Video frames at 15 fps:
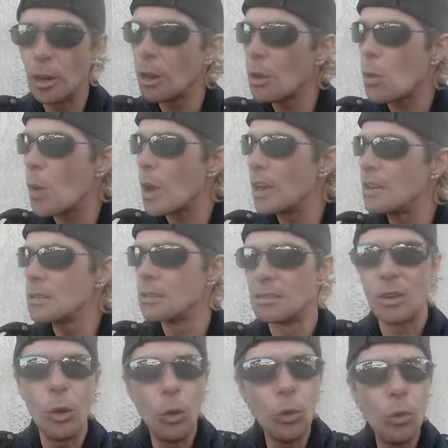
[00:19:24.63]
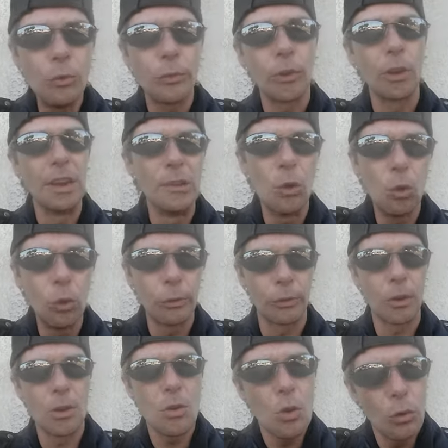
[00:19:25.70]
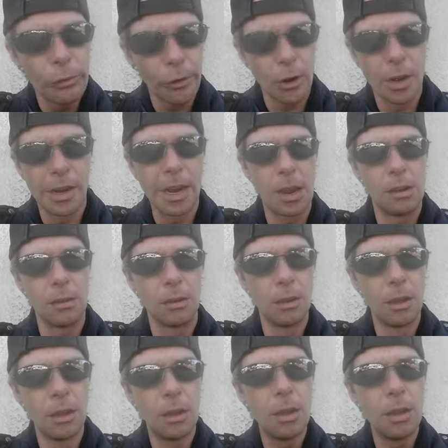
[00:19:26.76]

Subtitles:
You're going to want to hear this over and over and over again.